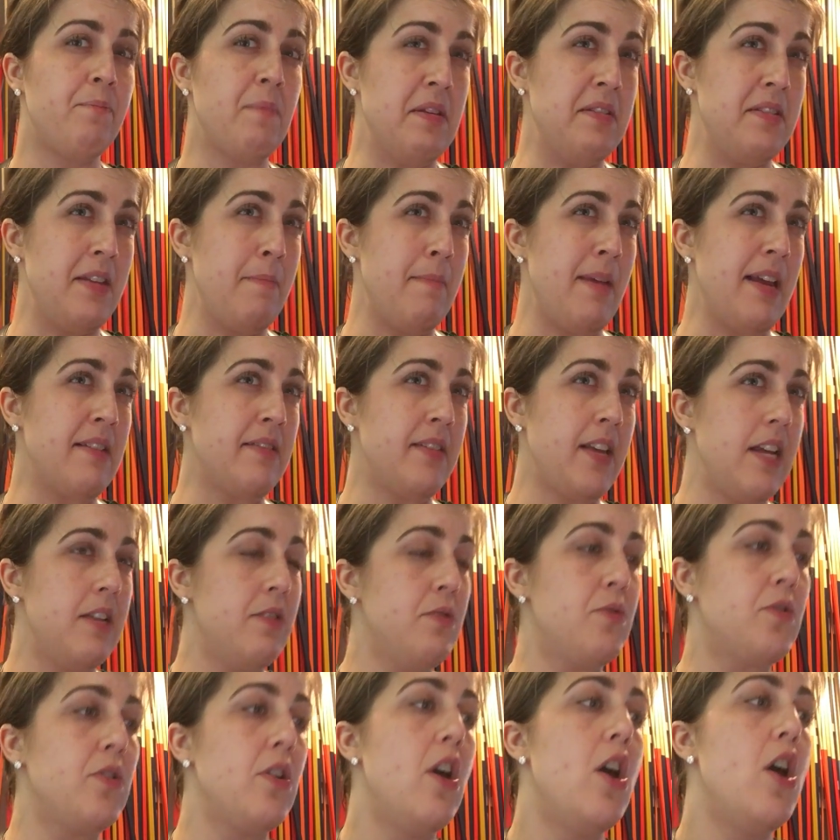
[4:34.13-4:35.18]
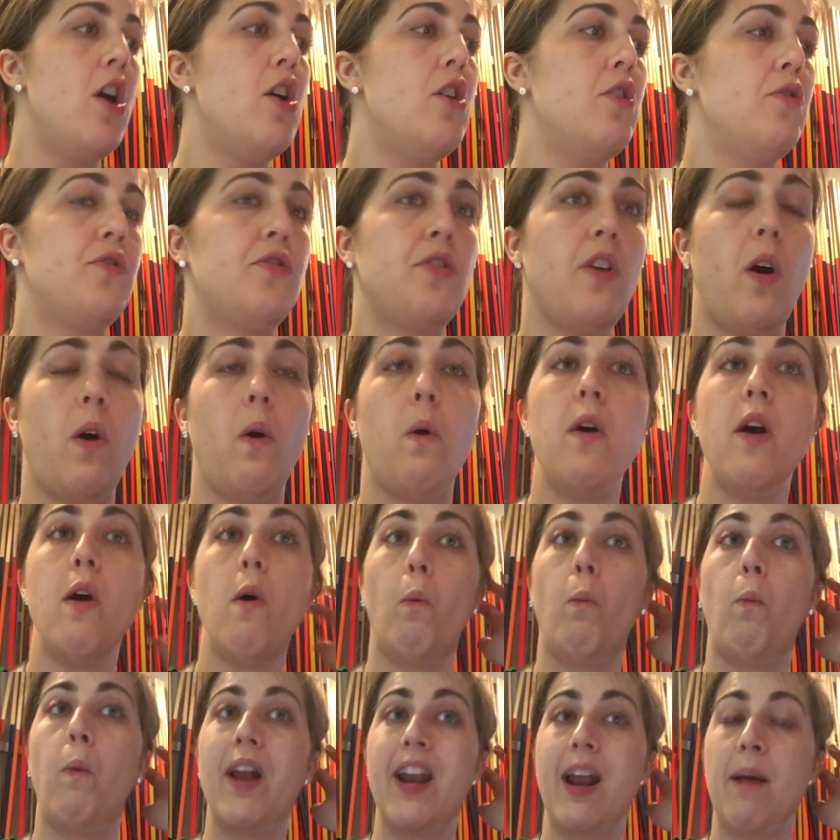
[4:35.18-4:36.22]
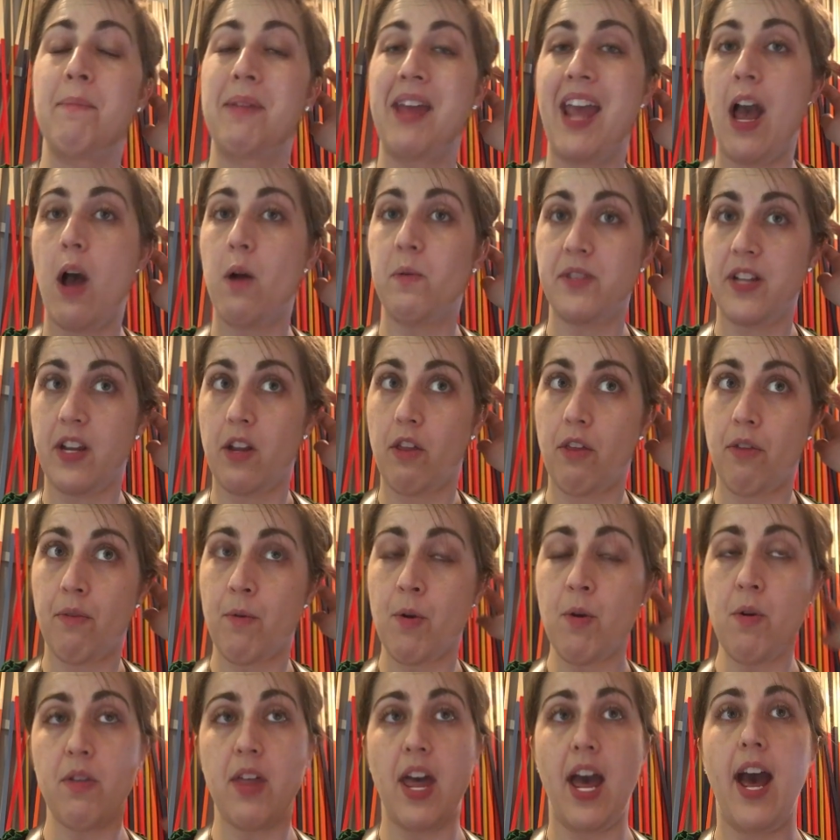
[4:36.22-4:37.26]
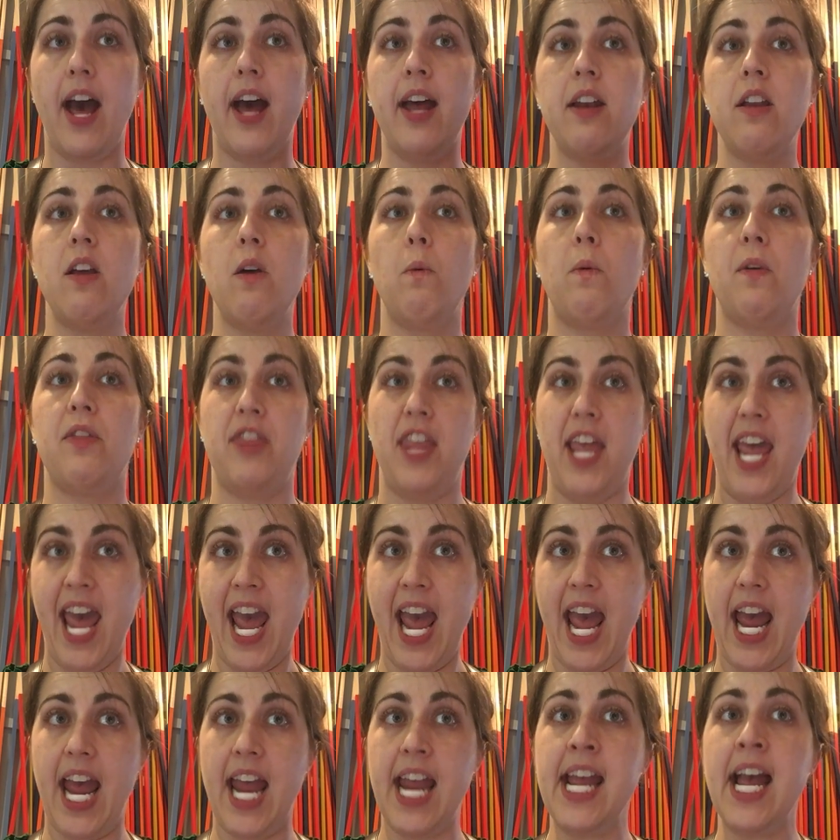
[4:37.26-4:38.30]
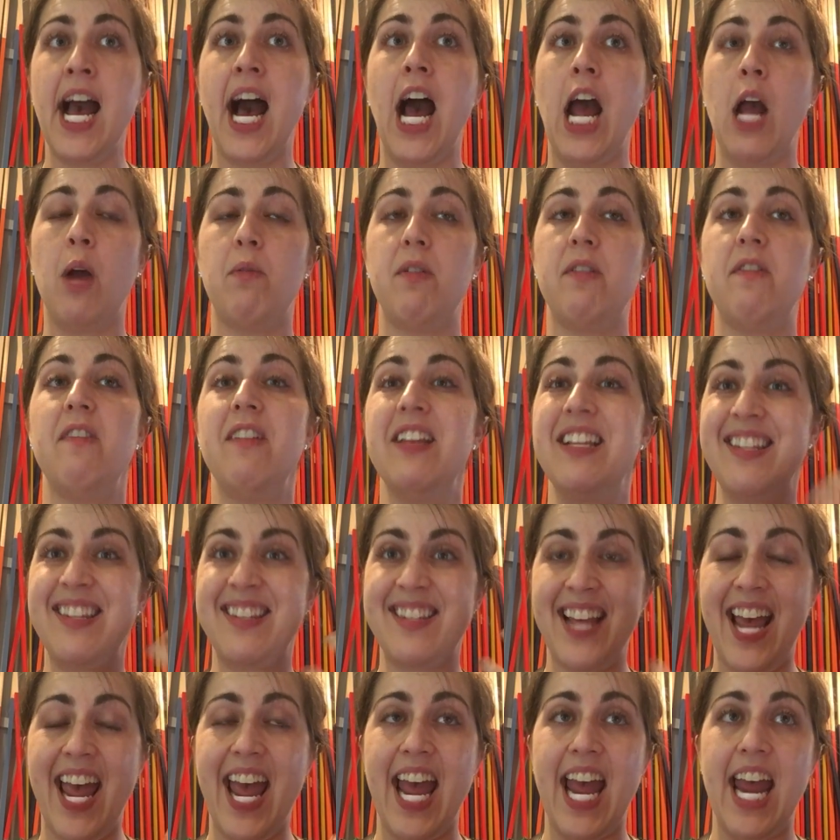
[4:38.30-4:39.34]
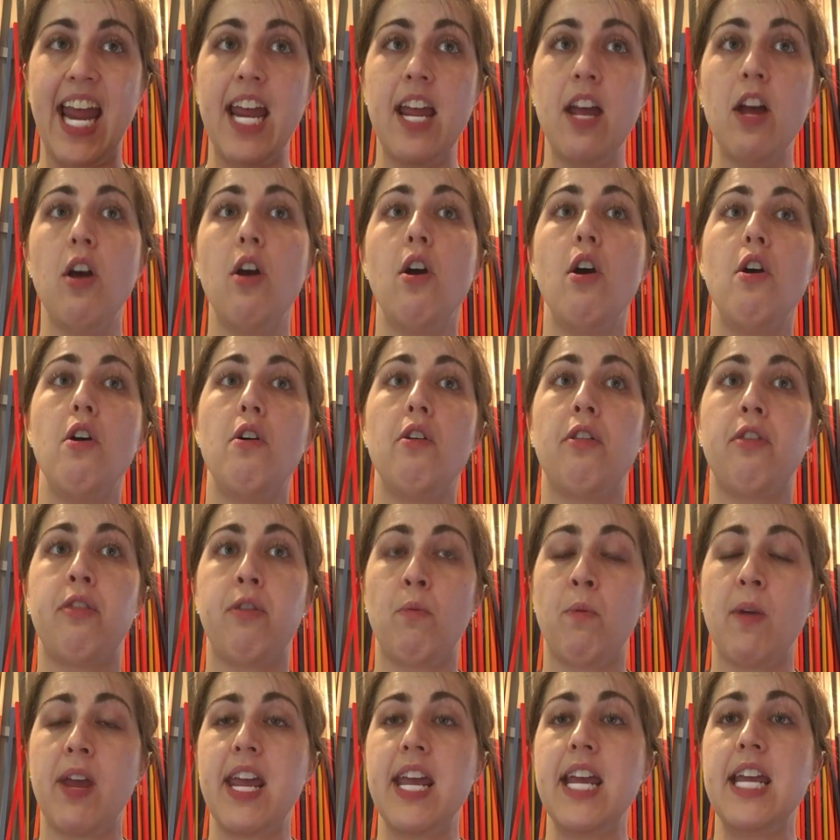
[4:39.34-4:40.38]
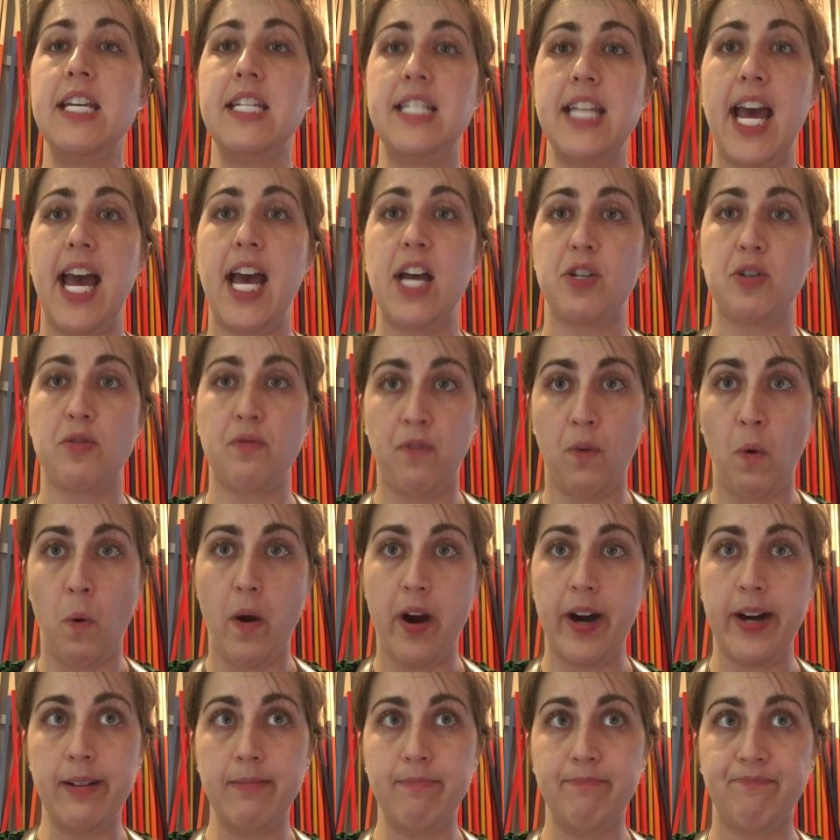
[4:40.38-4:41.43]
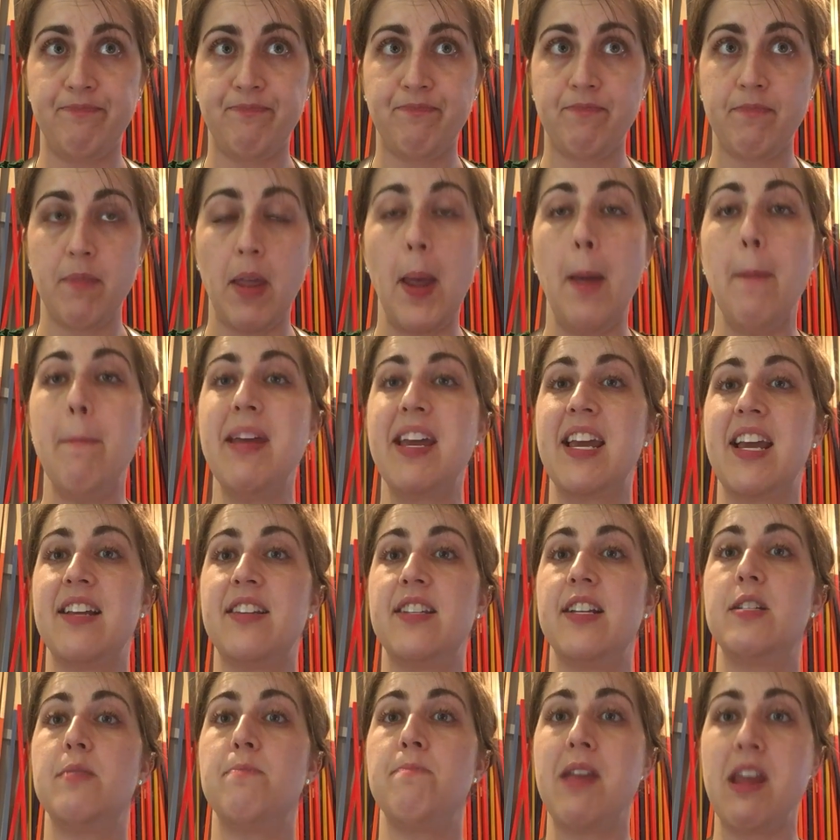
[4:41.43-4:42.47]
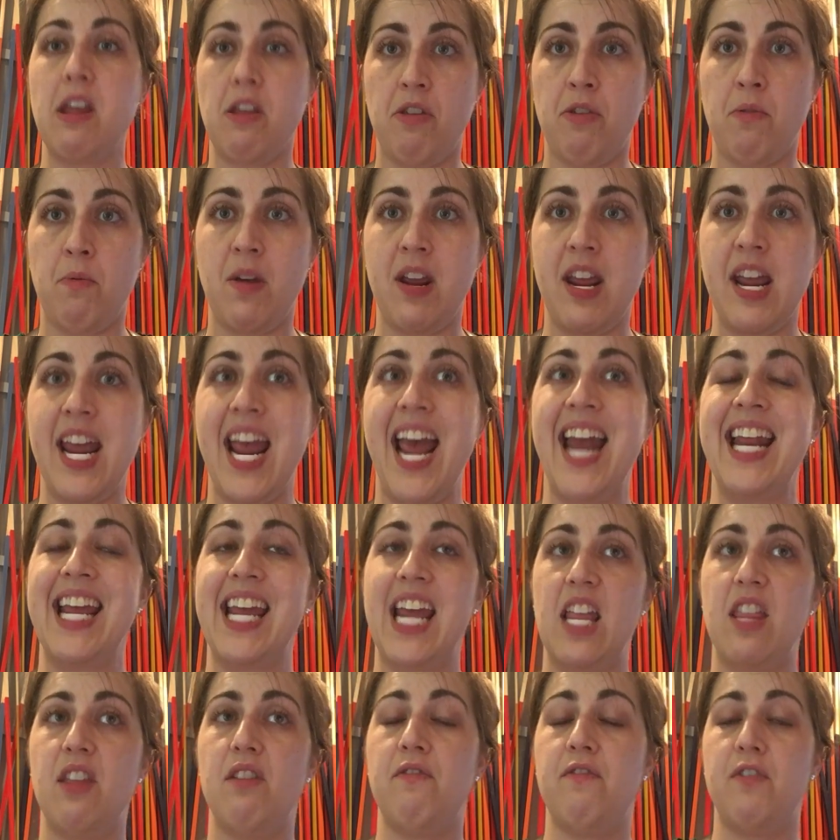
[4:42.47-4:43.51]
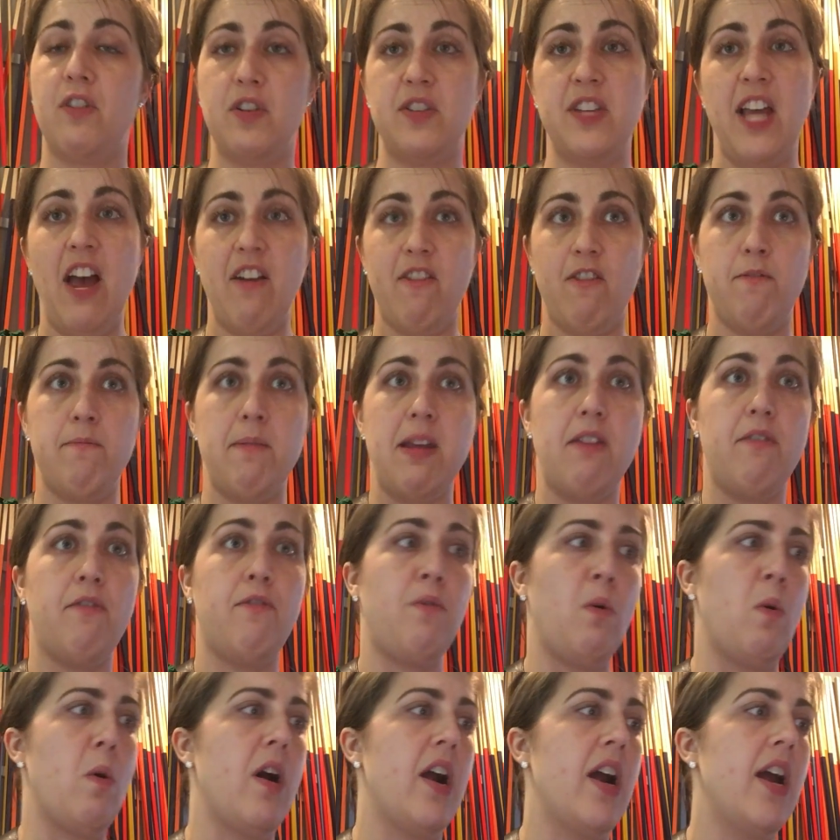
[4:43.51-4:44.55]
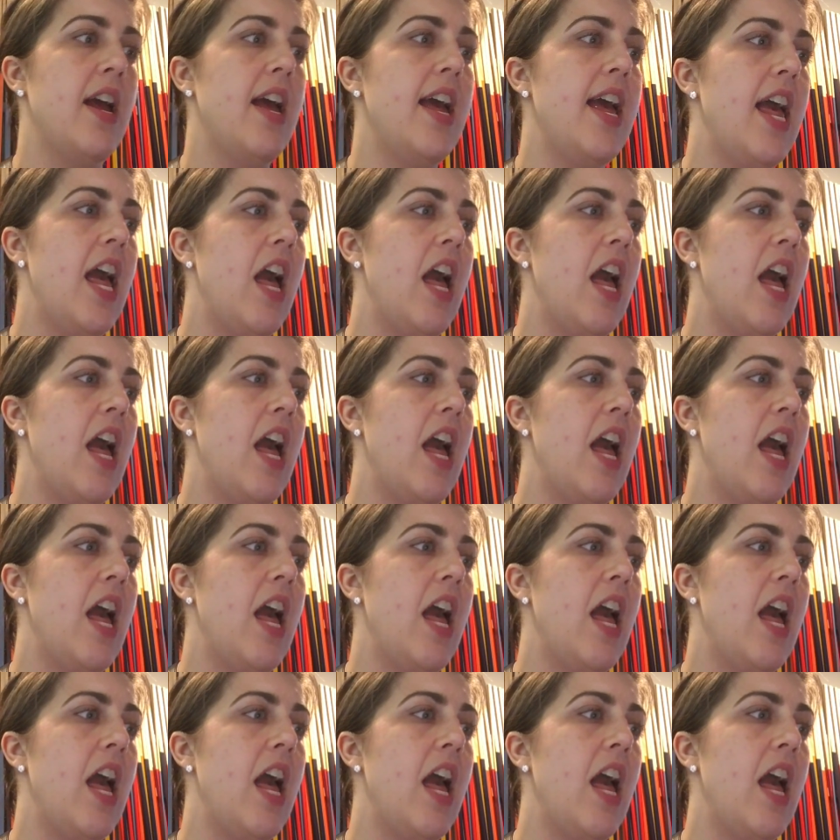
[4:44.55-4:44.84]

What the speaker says: Does that make sense? So when I'm counting through that with the A, I would say 3-4 because it's beat 3 and again the first half of beat 4.